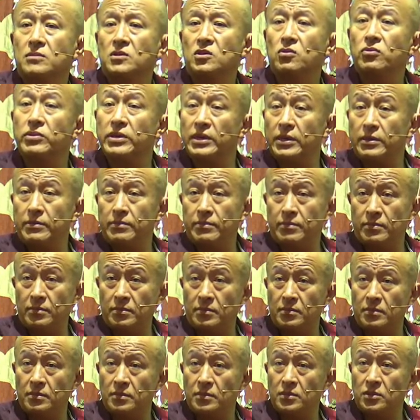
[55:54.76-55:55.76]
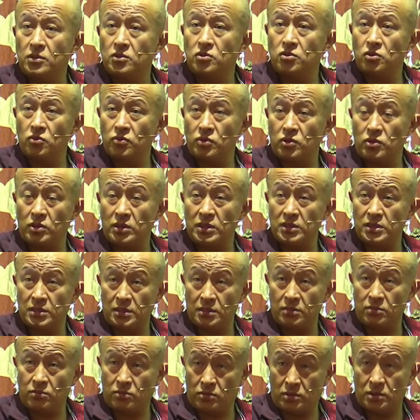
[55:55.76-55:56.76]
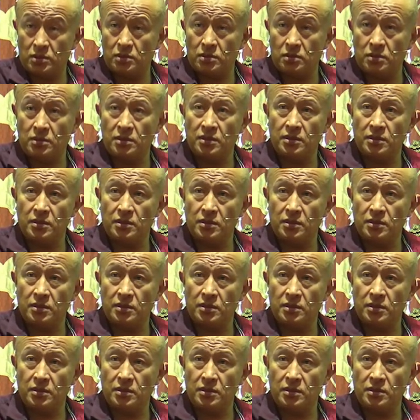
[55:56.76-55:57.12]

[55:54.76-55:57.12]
Okay, do you want to ask the question?